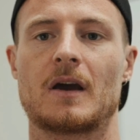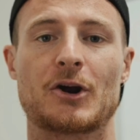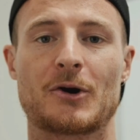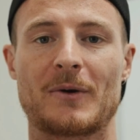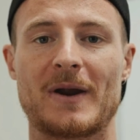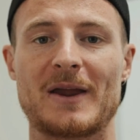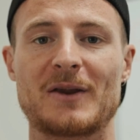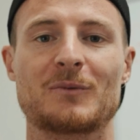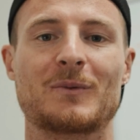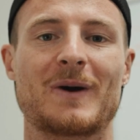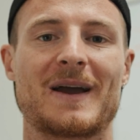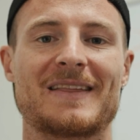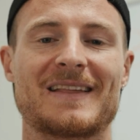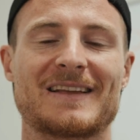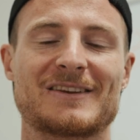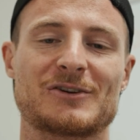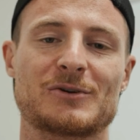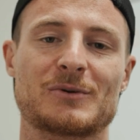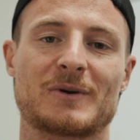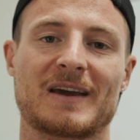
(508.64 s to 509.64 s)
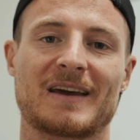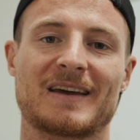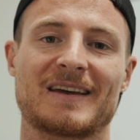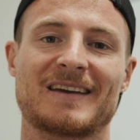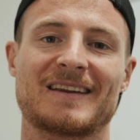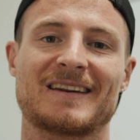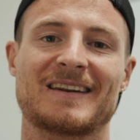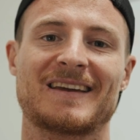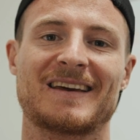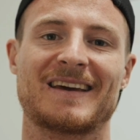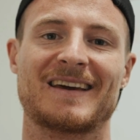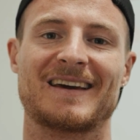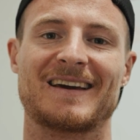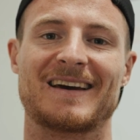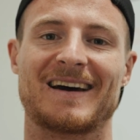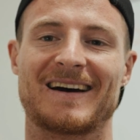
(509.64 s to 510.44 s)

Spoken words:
A great way that you can